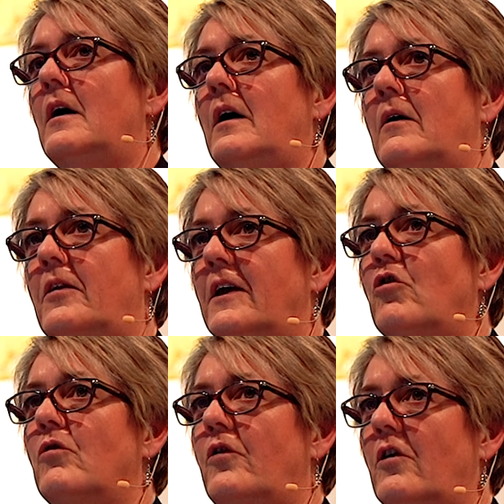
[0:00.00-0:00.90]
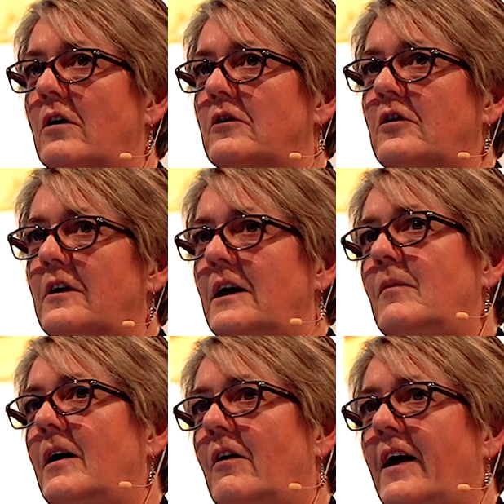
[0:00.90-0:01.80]
uh, things you've forgotten to
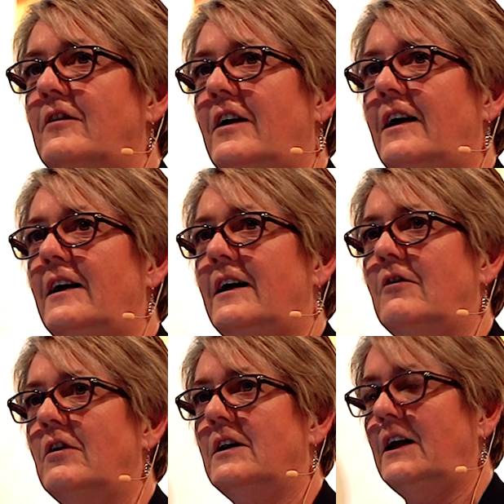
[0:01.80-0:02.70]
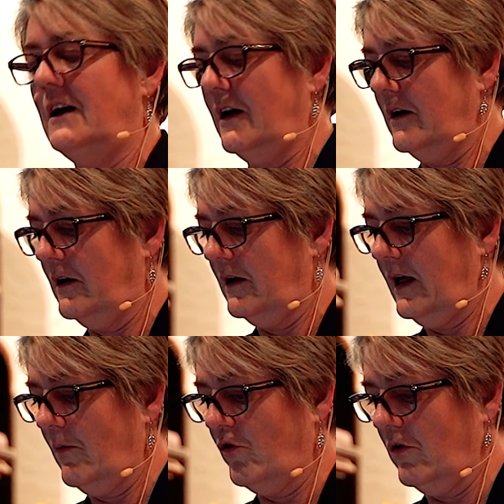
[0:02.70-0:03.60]
email that day, it really uh,
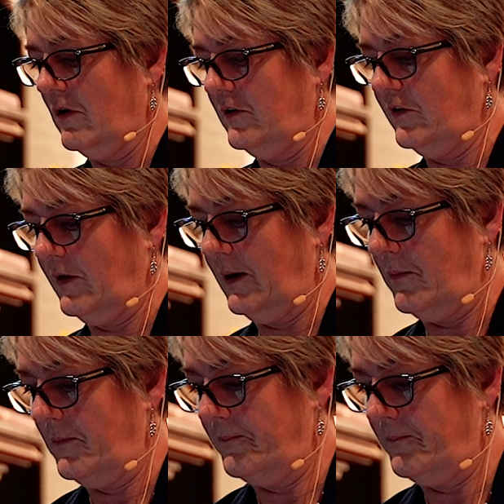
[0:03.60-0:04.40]
helps you go to sleep.